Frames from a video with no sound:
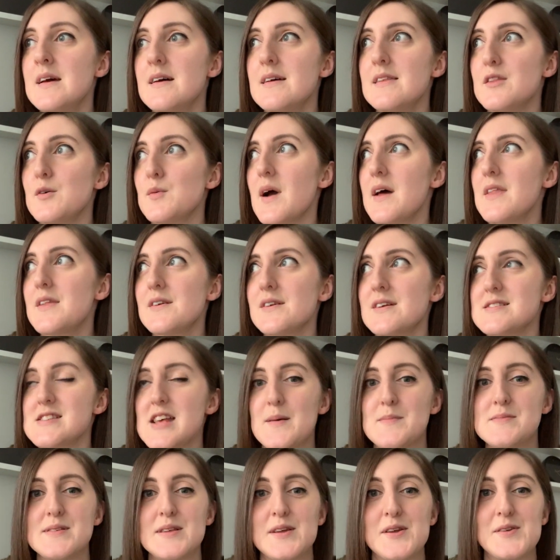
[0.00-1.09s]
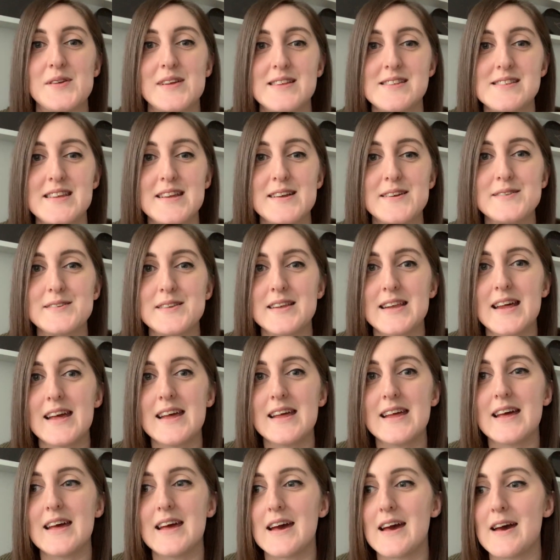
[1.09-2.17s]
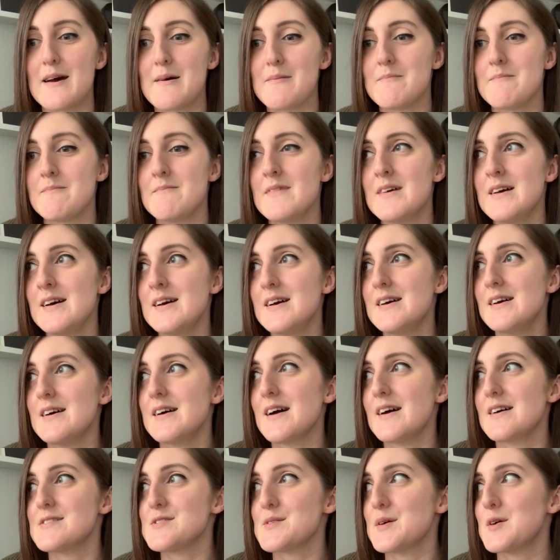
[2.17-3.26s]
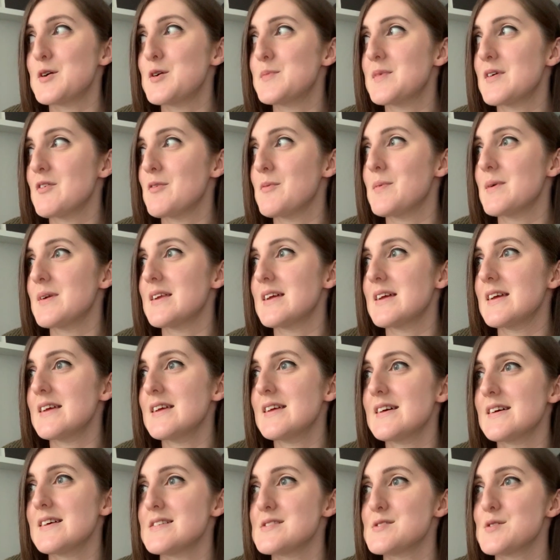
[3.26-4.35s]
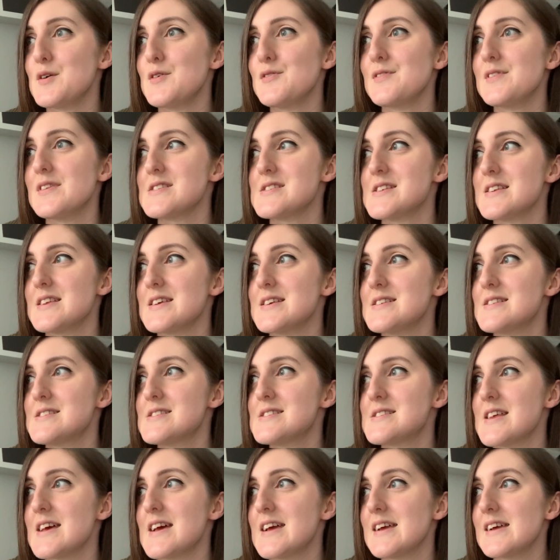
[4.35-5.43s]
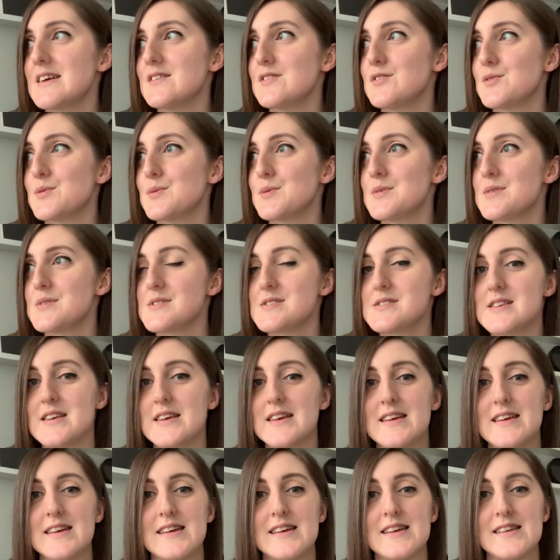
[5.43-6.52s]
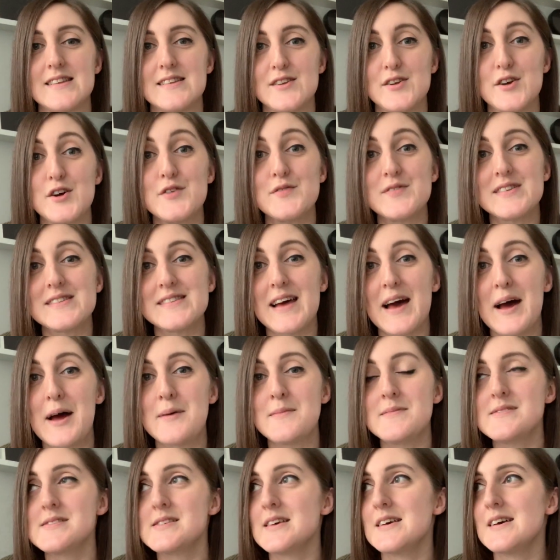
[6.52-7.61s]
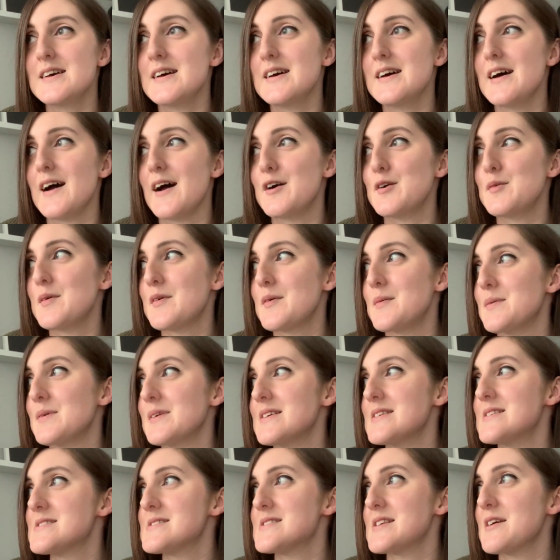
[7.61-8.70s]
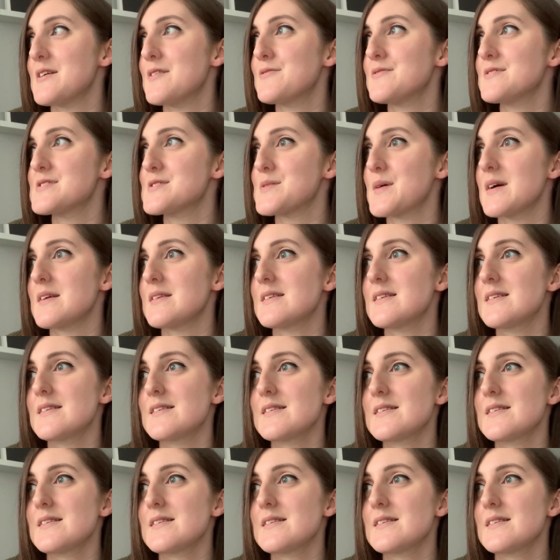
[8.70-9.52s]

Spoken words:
The weather is absolutely crazy here today. So I hope everybody, as awful as it is, staying indoors in COVID times, I hope everybody's safe. It's quite